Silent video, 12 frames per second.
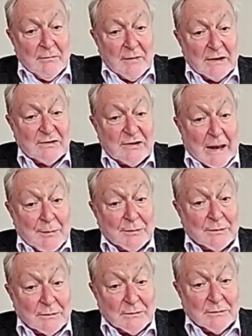It's
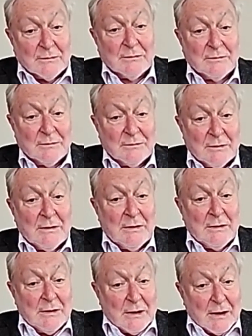happened.
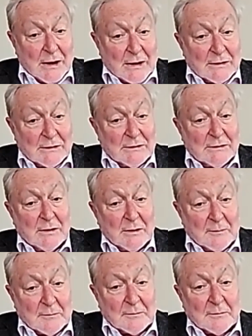And
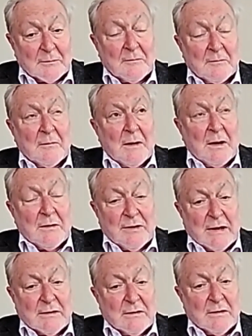
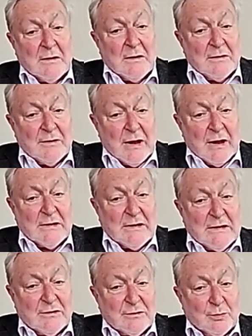then their
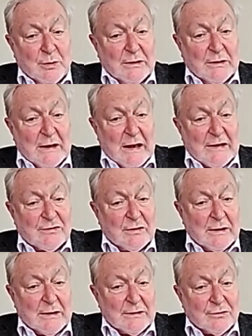needs will
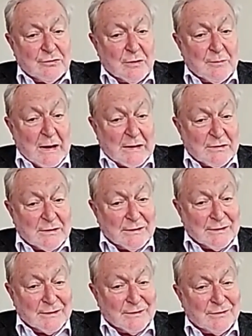escalate
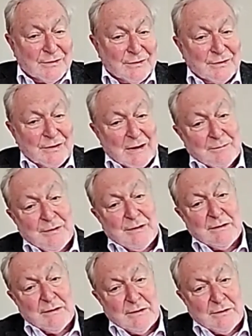dramatically until that
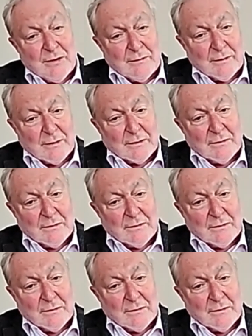period is over.